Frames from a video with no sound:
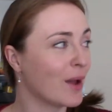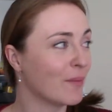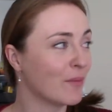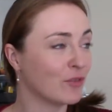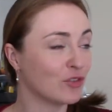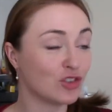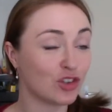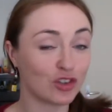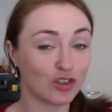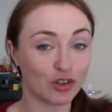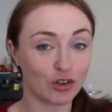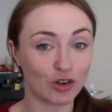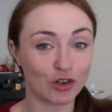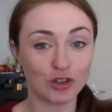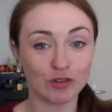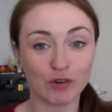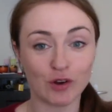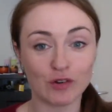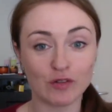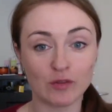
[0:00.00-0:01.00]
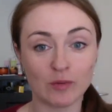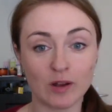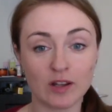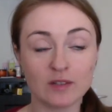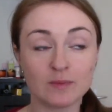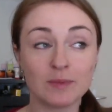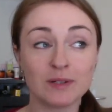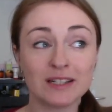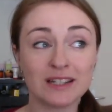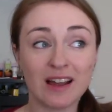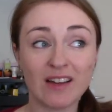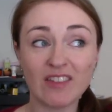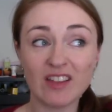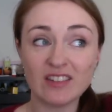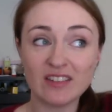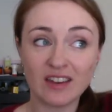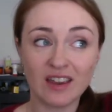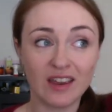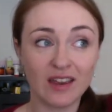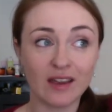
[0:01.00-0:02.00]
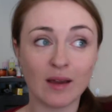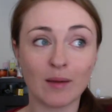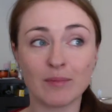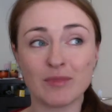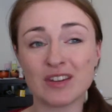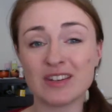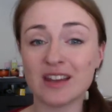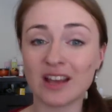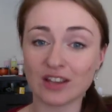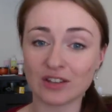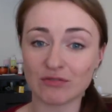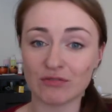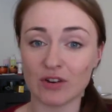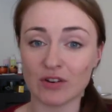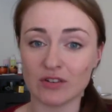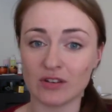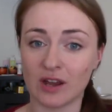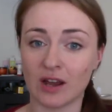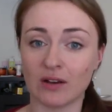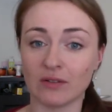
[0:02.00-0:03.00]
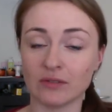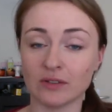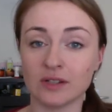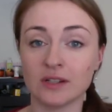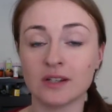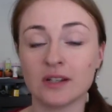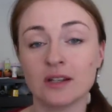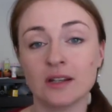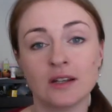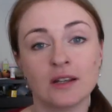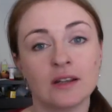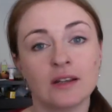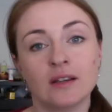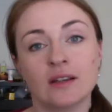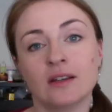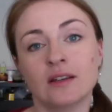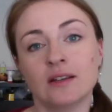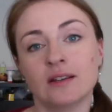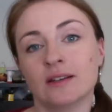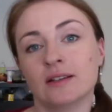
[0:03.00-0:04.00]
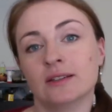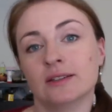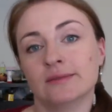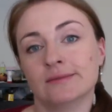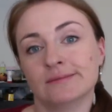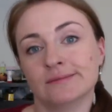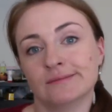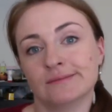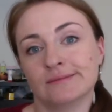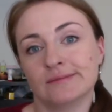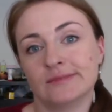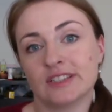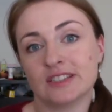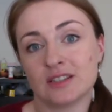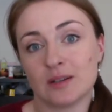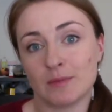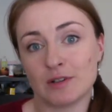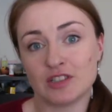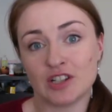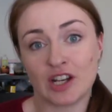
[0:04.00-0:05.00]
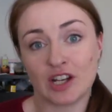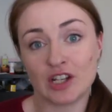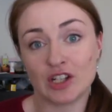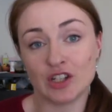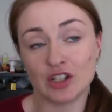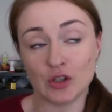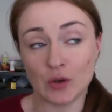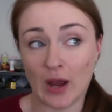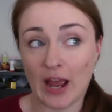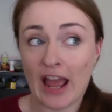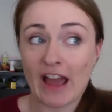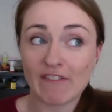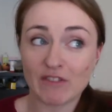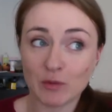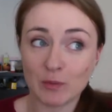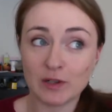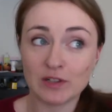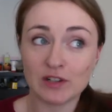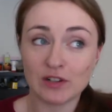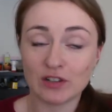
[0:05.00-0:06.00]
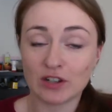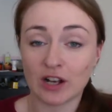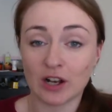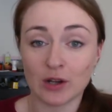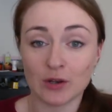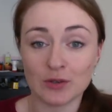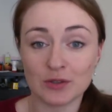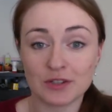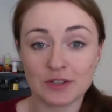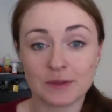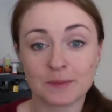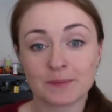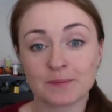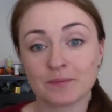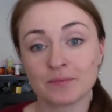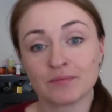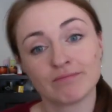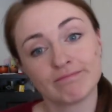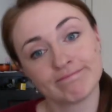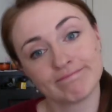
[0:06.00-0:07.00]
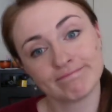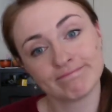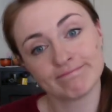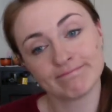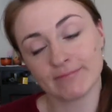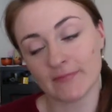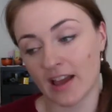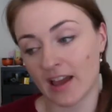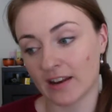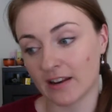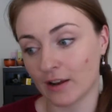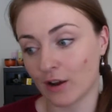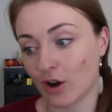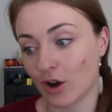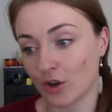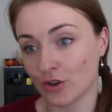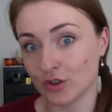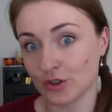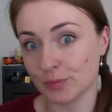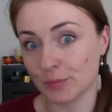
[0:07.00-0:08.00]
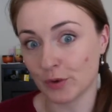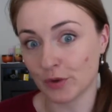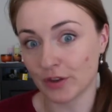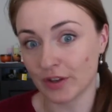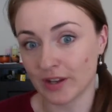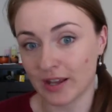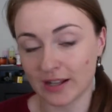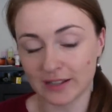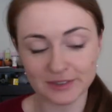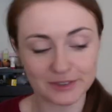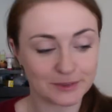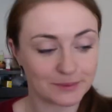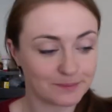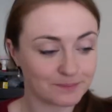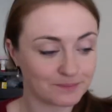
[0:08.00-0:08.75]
just across the road from us, but now they're digging up the next road down. There's not much I can do. I have the windows closed, and I can't do more than that.